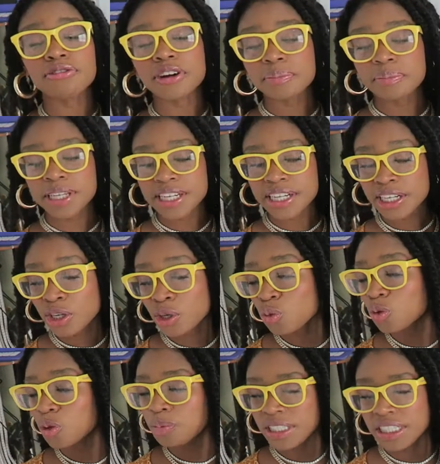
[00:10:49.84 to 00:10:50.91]
from here
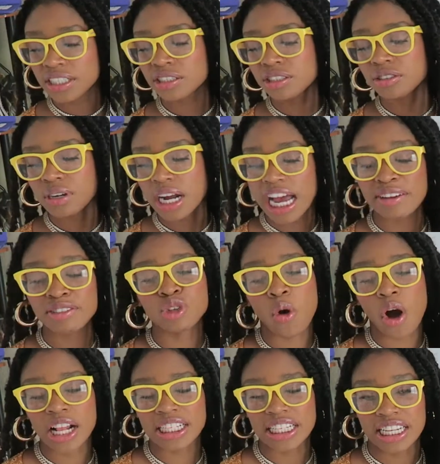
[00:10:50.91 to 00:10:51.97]
will be a derived
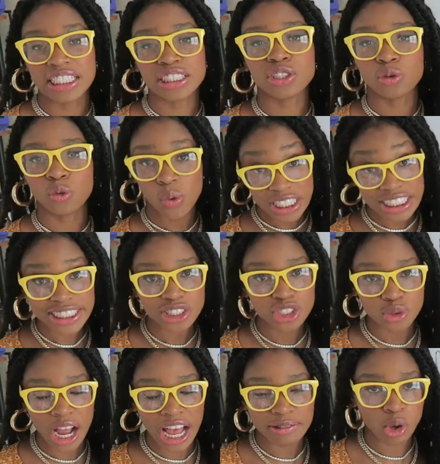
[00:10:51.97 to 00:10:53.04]
quantity. So what is a
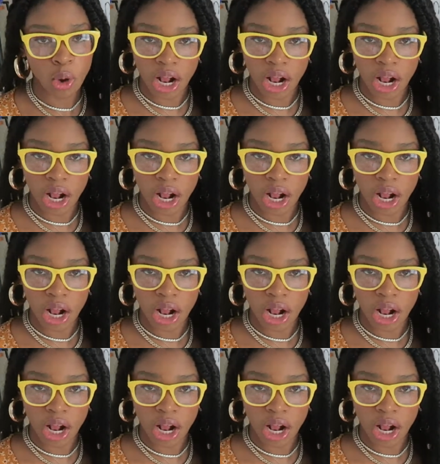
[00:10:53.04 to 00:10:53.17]
derived